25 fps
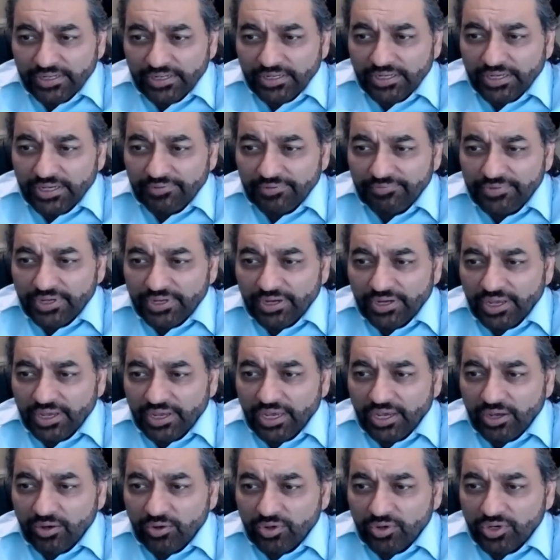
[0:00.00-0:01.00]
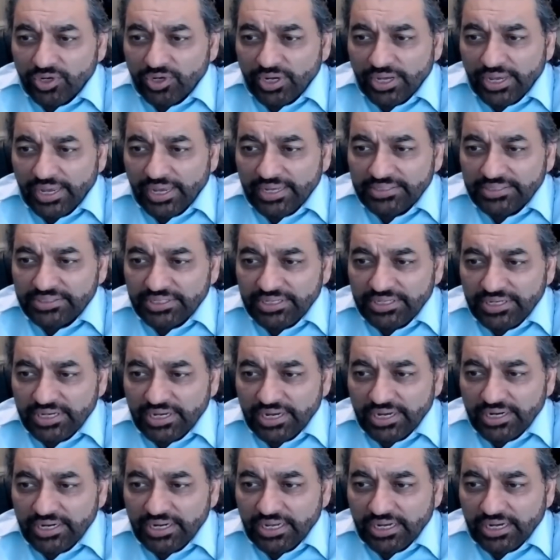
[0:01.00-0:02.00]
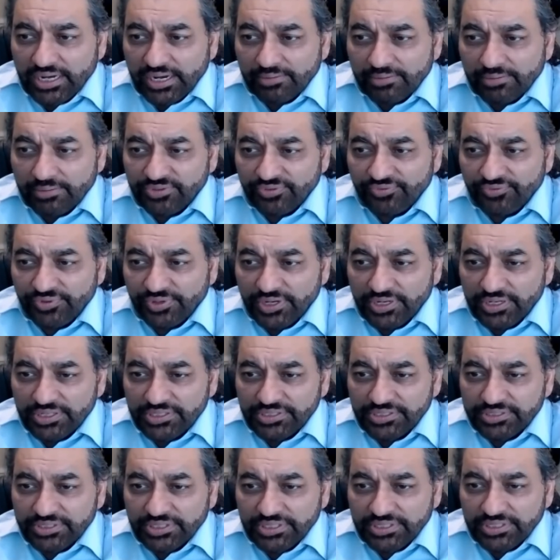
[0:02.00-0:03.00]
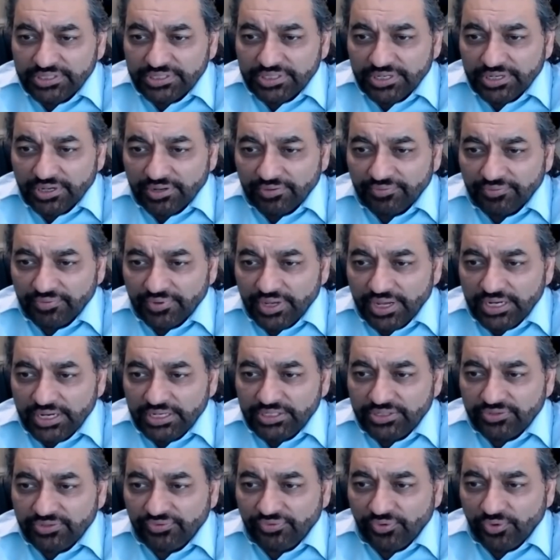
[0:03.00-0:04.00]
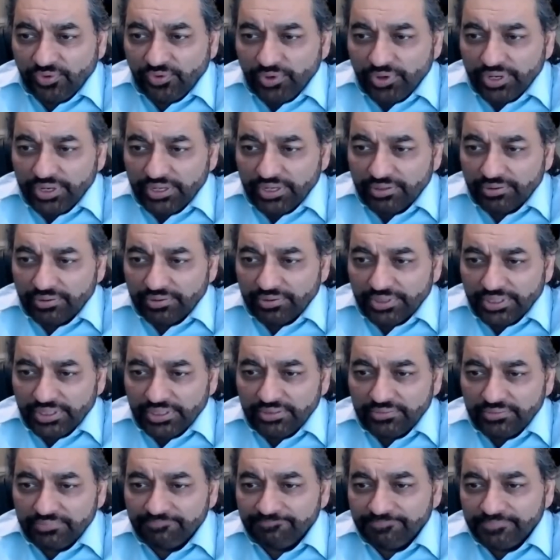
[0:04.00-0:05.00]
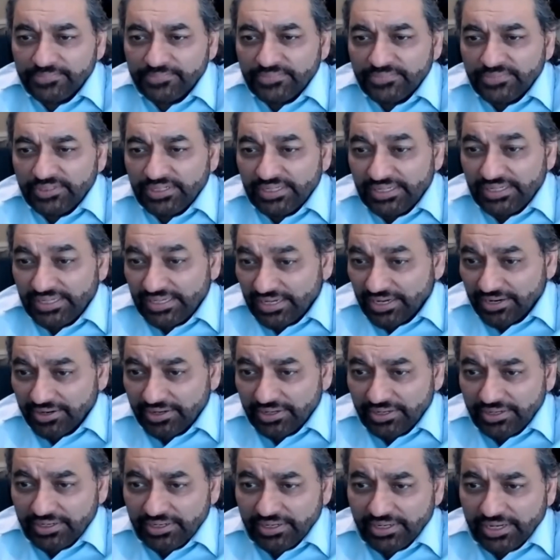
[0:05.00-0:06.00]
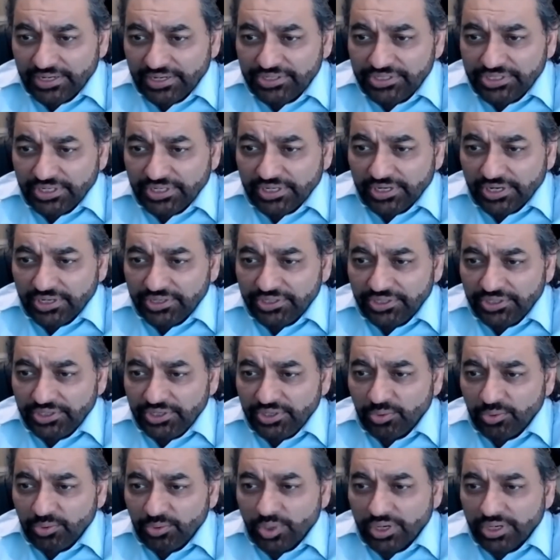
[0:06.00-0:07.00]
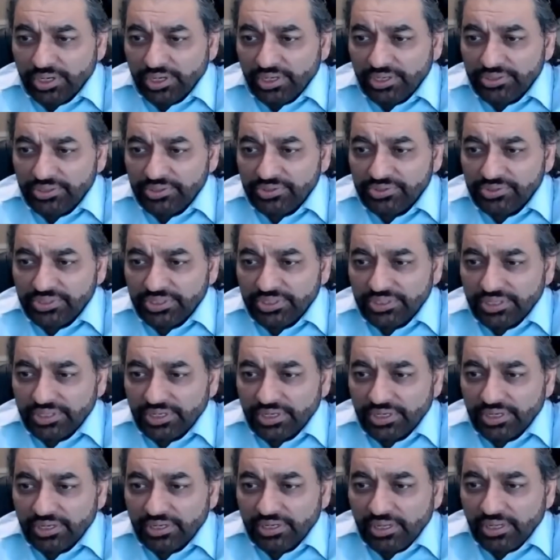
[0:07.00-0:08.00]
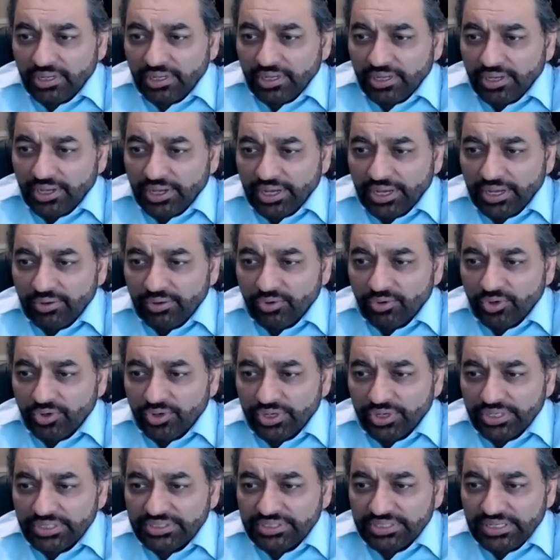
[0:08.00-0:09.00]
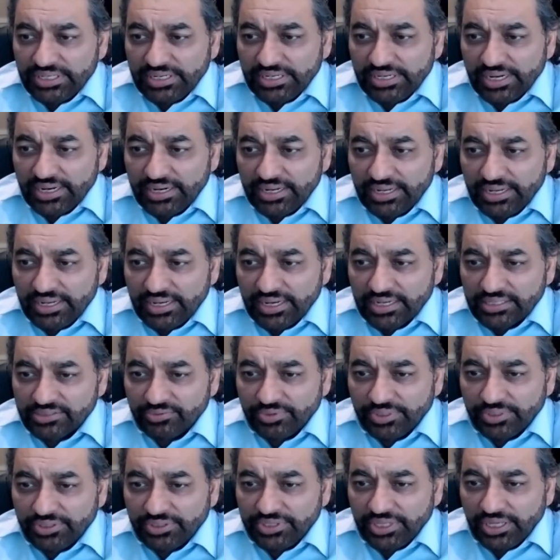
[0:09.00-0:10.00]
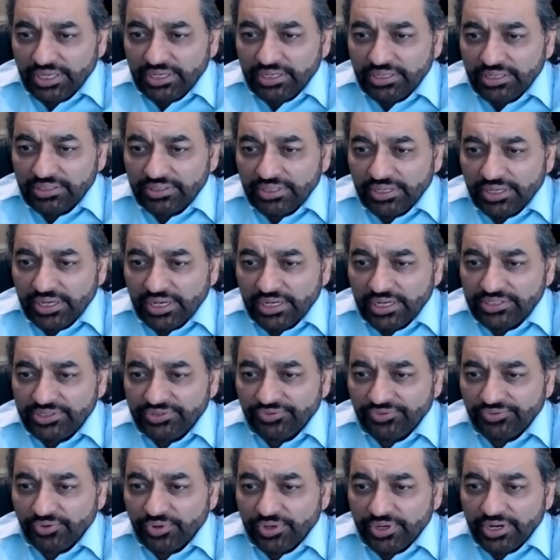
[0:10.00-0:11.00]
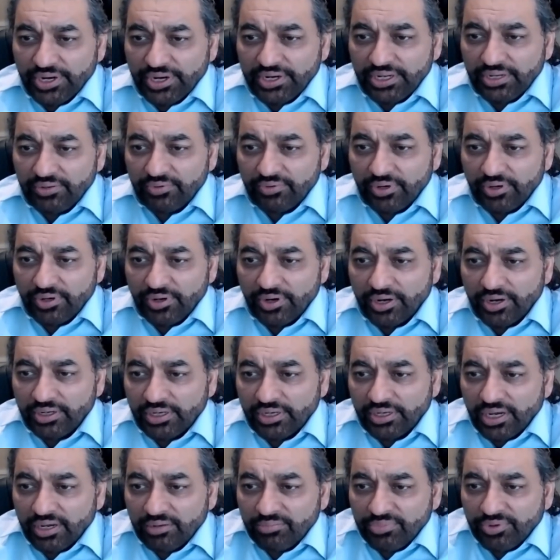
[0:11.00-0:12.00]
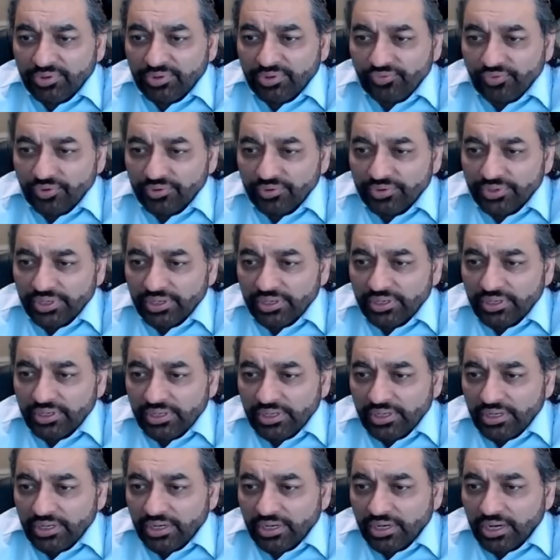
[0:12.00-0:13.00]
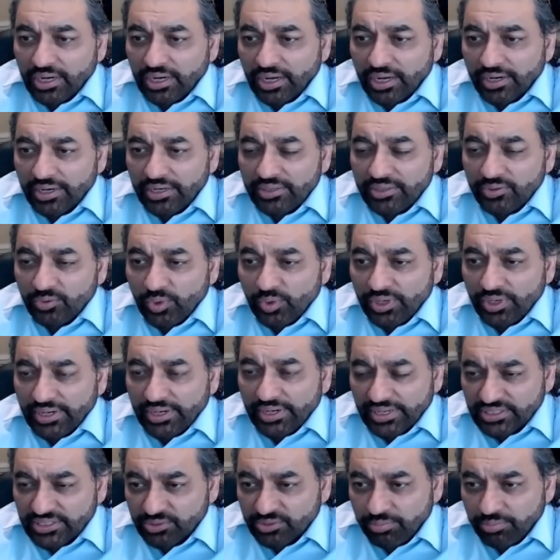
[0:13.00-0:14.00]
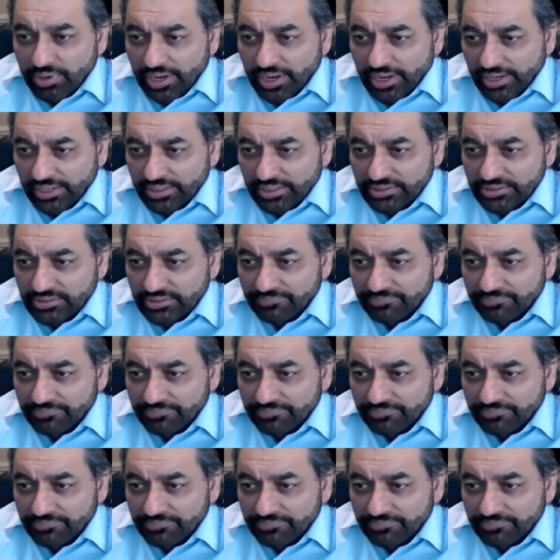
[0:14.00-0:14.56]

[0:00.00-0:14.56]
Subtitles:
If the AOS EAD comes first instead of H4 EAD, can she continue working using the AOS EAD, as we think the H4 EAD will not come before the current one expires?